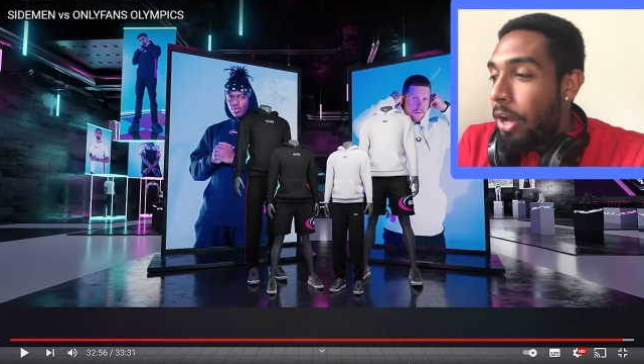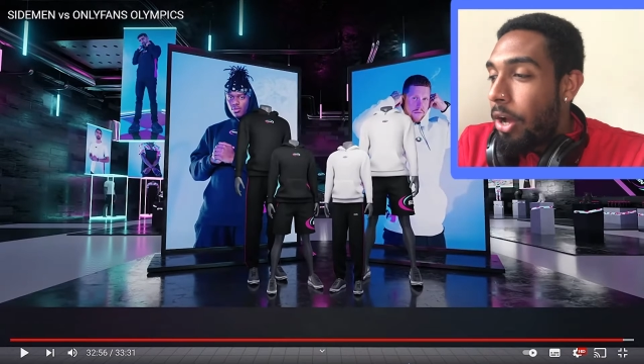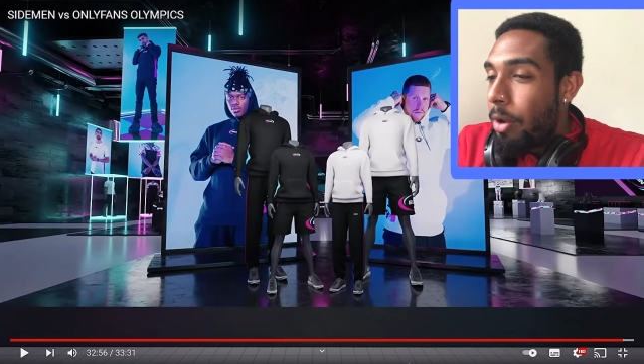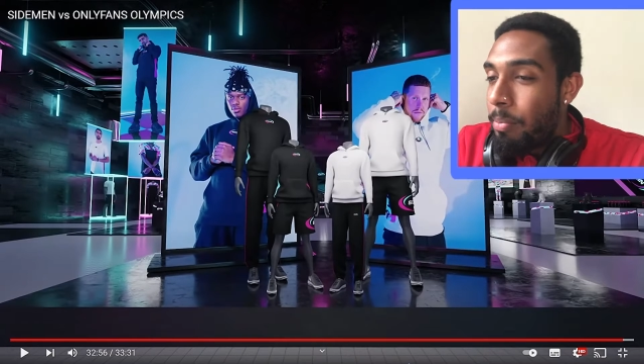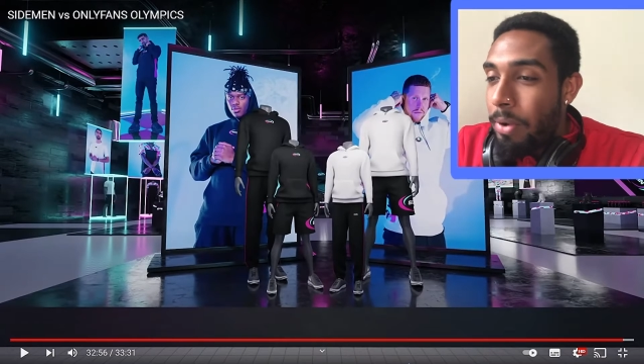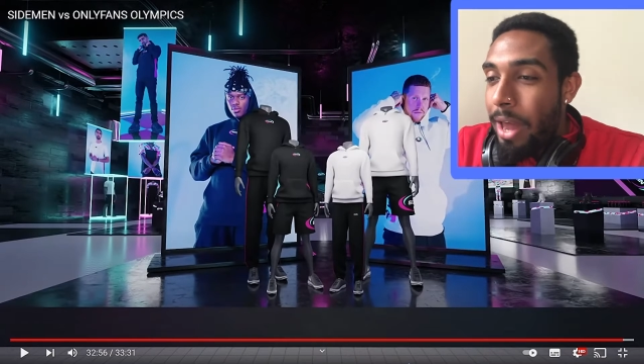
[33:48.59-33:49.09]

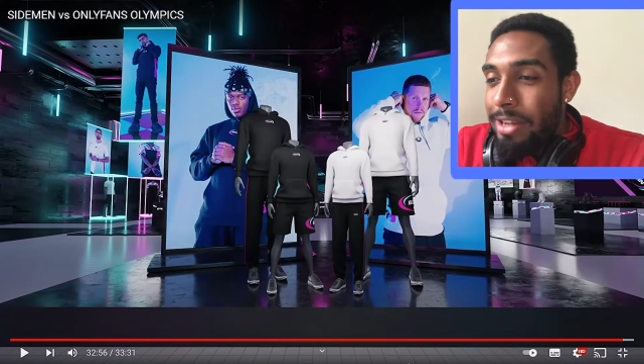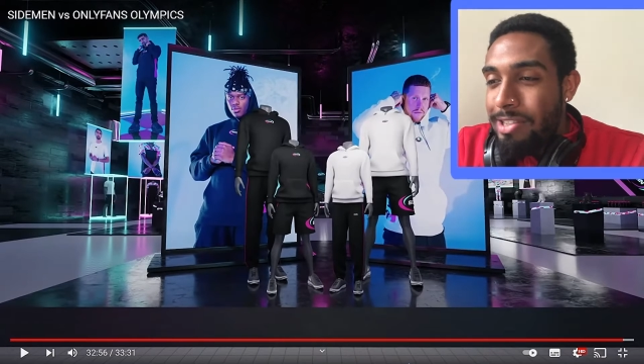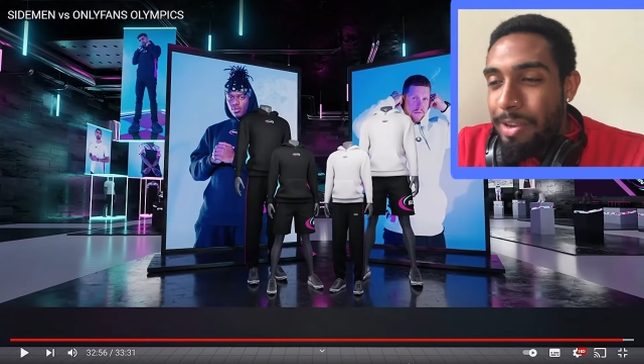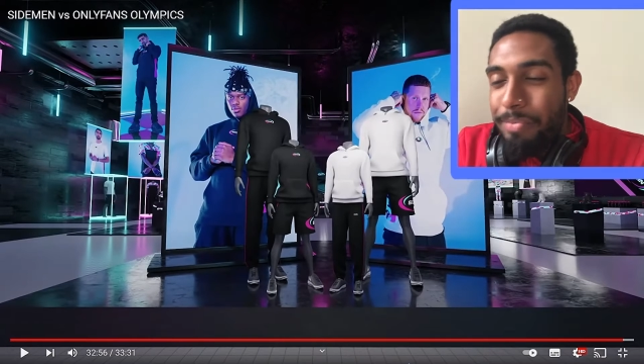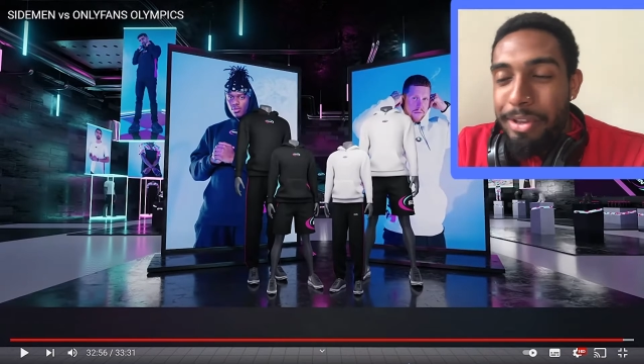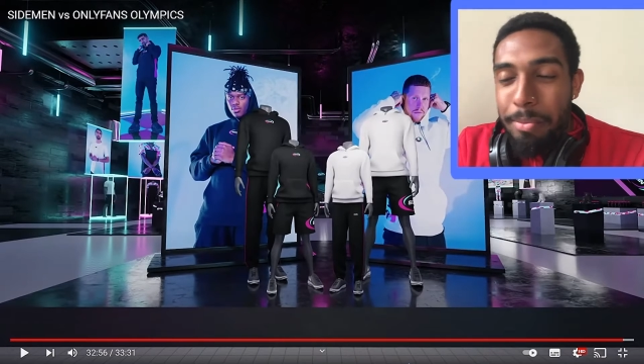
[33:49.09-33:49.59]

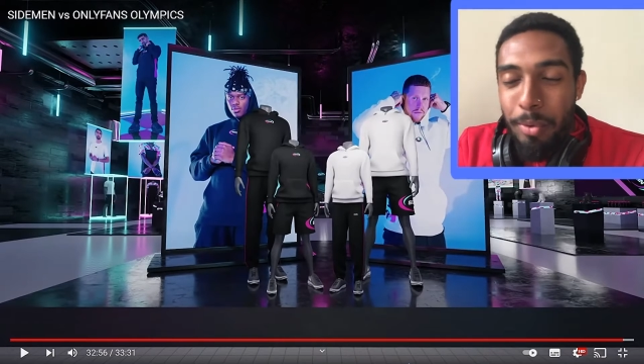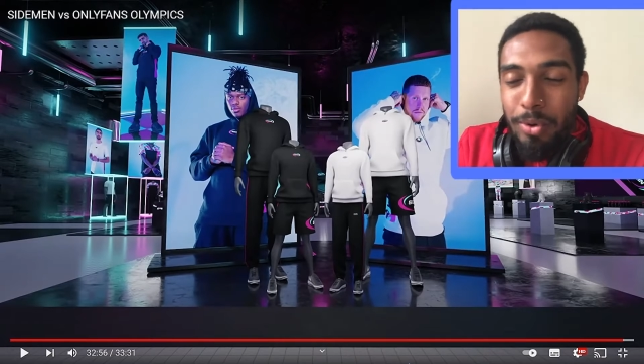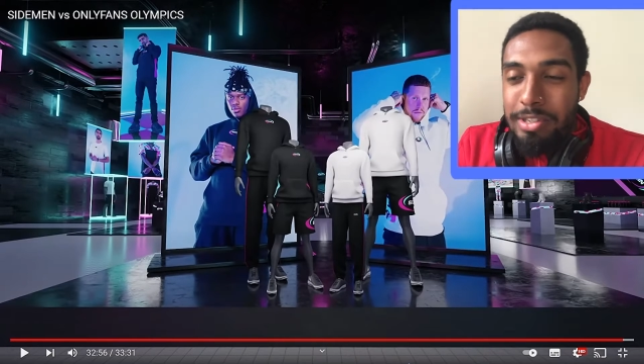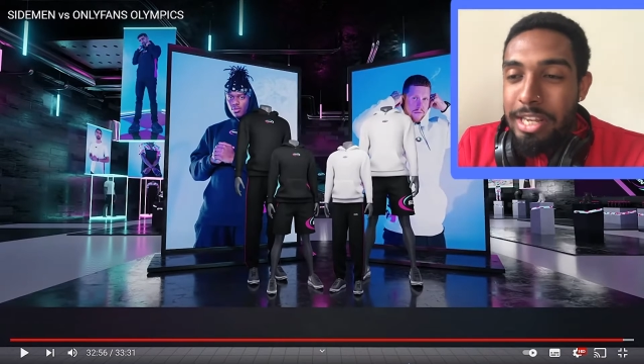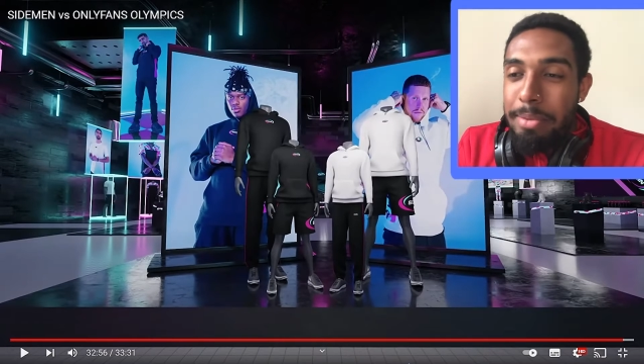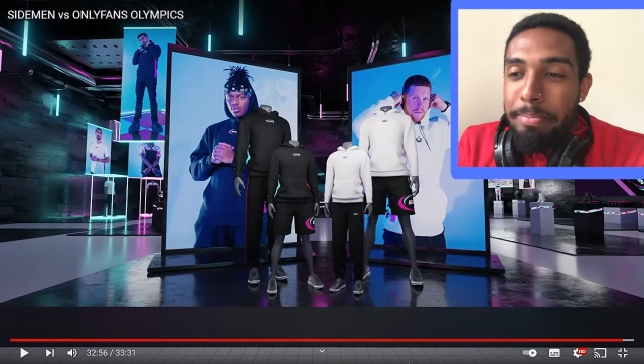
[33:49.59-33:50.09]
like something
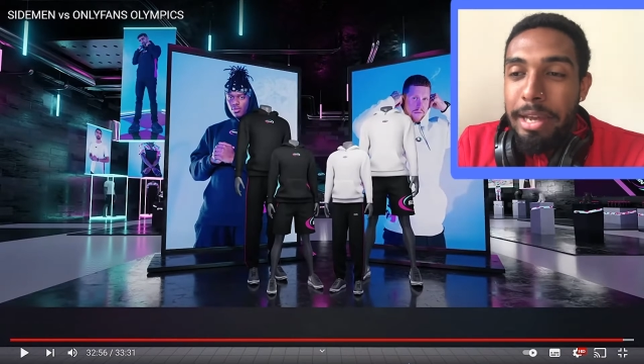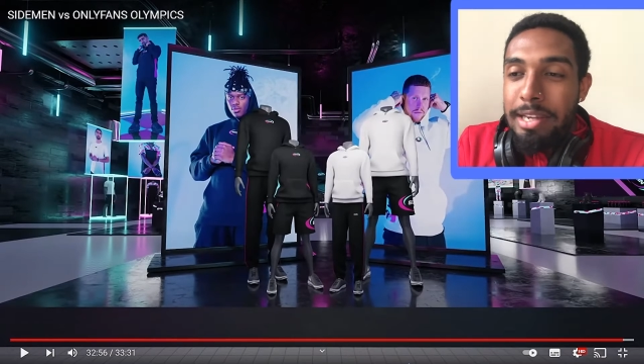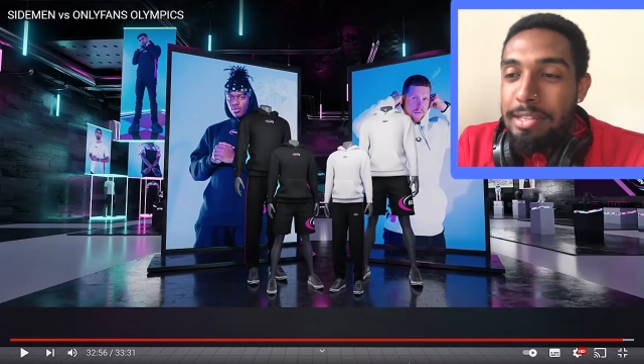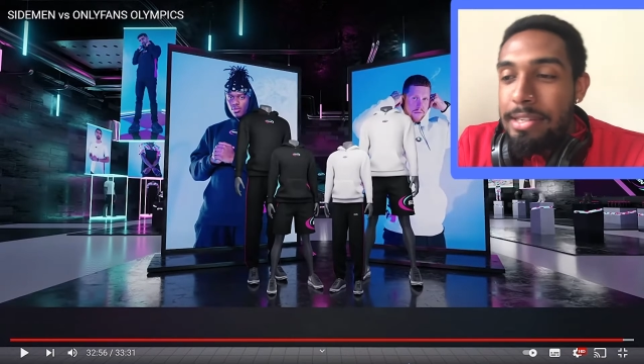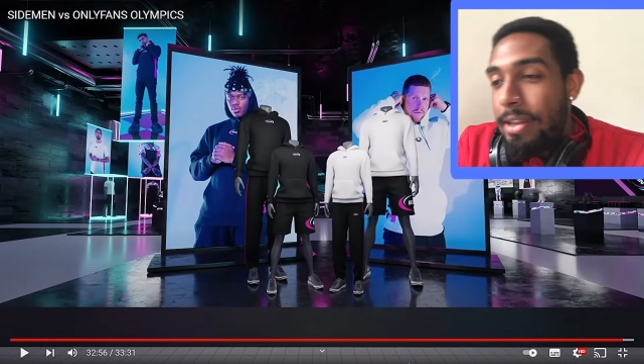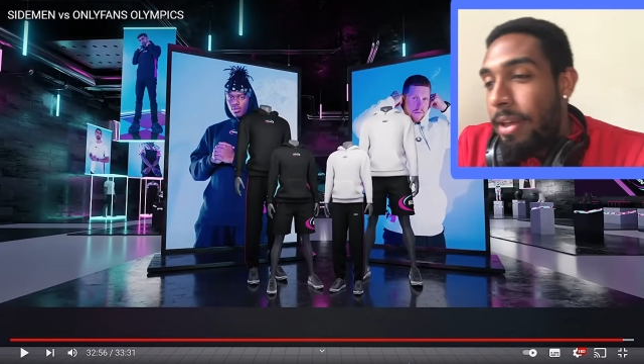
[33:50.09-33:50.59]
more
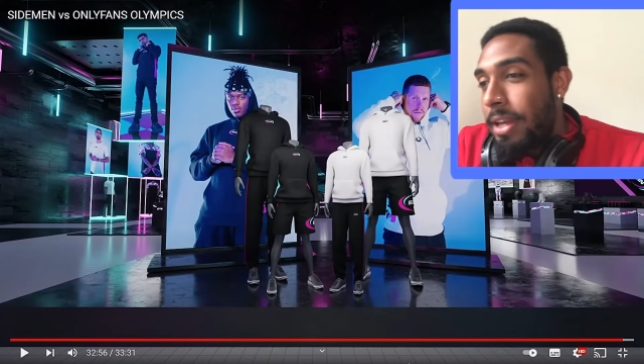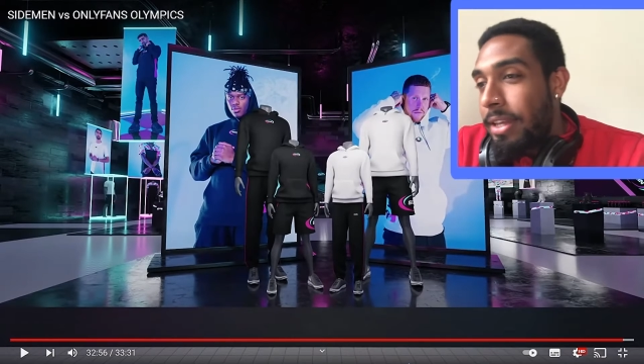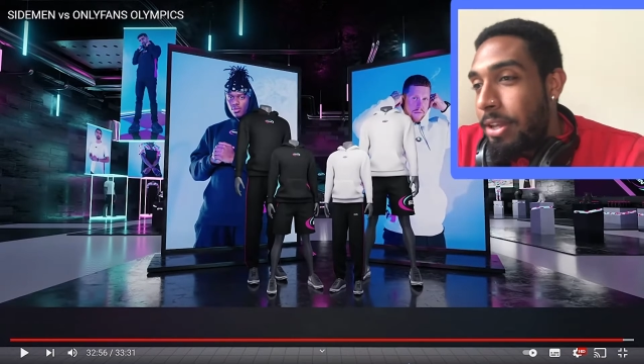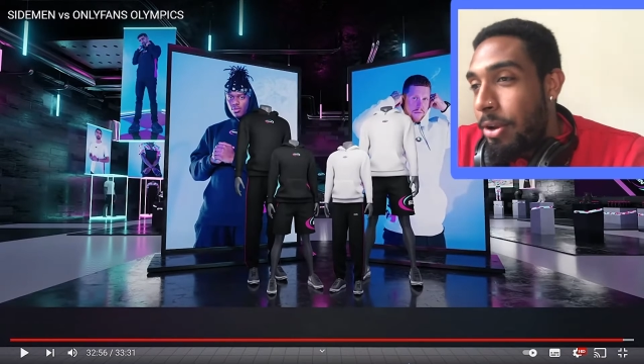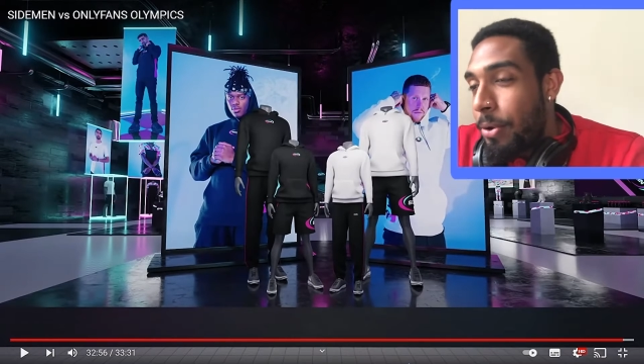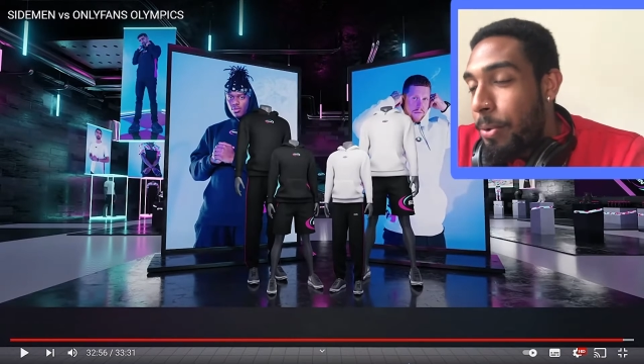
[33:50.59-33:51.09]
team-based,
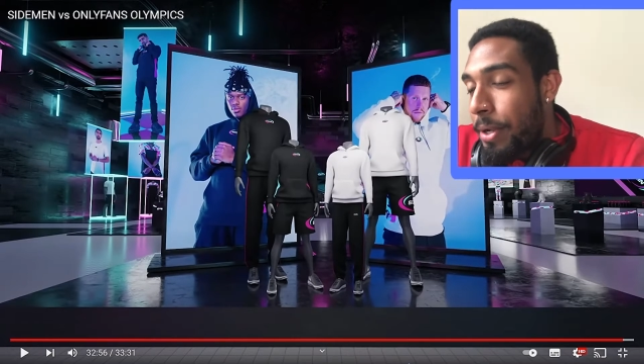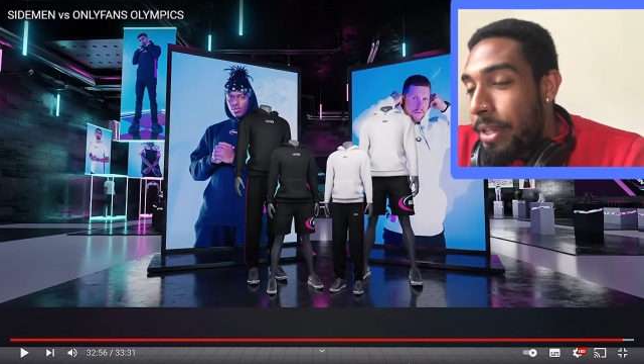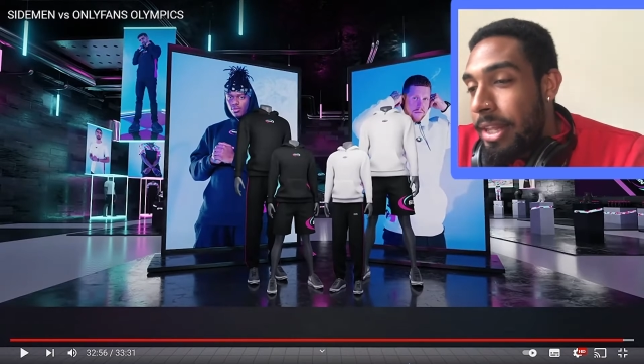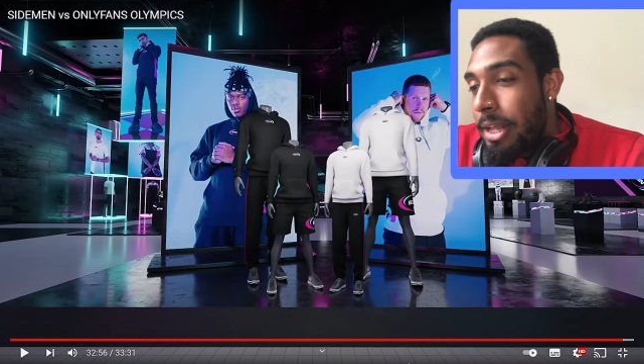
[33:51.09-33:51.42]
like you know.